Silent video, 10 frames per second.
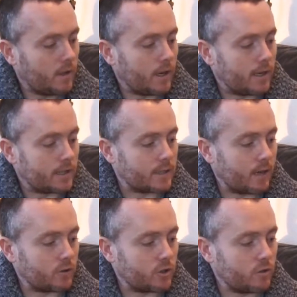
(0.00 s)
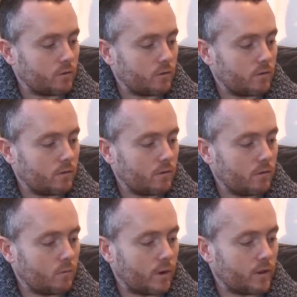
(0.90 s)
and it tells you
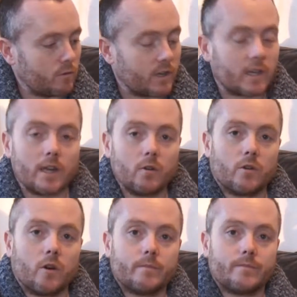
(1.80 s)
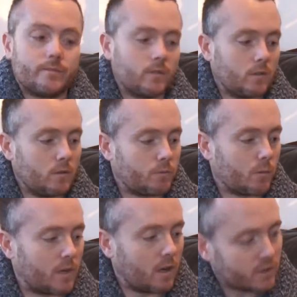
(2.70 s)
whether you're in key or not. You
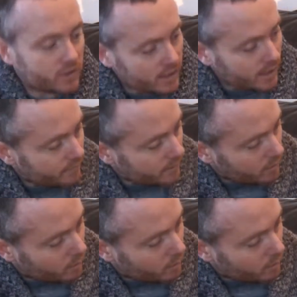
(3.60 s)
probably can't see that very